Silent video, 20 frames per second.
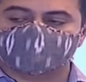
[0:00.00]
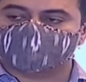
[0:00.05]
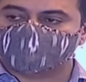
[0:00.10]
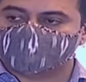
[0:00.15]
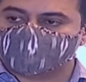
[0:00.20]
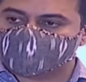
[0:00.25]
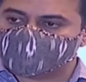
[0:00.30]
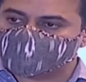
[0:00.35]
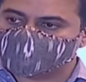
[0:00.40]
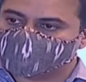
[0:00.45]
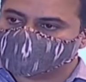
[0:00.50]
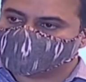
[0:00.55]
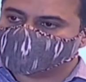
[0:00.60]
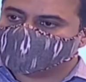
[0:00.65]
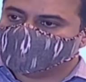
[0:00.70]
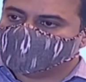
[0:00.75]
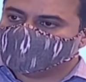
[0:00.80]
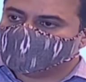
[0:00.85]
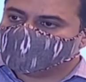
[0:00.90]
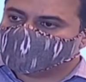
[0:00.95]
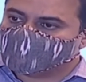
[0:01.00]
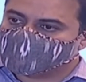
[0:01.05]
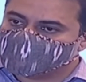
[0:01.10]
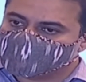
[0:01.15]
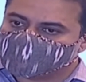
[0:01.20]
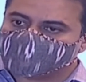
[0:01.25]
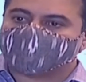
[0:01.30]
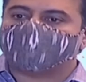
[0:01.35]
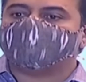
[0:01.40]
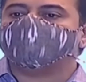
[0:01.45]
So therefore,
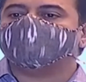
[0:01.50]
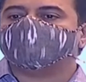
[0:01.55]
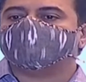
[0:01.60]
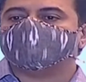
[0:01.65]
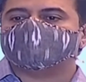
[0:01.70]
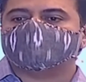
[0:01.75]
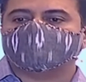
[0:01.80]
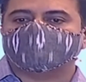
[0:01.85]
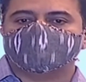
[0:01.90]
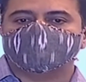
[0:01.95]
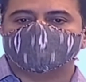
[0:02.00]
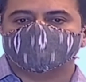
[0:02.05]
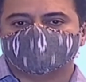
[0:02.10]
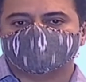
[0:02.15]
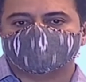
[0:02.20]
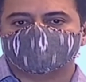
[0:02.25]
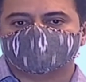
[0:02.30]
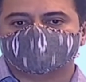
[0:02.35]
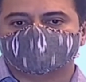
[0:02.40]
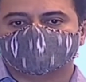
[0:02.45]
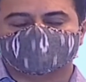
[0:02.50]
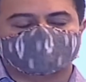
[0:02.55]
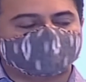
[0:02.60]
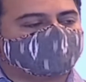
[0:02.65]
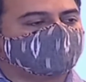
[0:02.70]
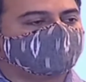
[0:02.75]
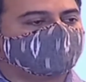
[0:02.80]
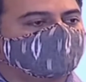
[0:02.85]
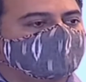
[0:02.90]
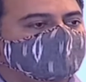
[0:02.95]
I'm delighted to tell you
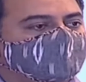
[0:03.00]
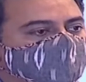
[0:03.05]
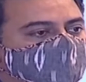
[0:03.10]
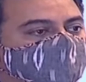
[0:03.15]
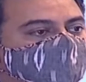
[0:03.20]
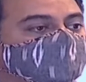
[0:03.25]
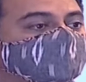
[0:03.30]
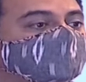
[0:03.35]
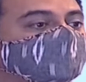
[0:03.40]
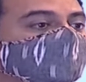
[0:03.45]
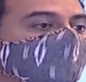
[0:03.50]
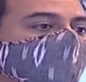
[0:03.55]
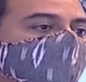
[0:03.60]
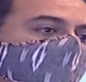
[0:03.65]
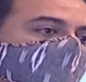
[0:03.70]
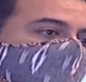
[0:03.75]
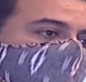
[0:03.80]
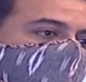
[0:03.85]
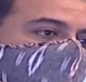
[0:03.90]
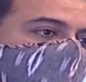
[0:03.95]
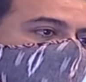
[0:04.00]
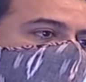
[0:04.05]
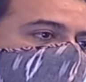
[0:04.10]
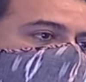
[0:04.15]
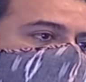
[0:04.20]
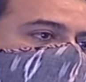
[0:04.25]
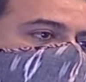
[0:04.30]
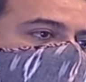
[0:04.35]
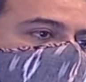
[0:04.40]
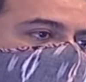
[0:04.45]
that this is the kind of
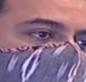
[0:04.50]
experience the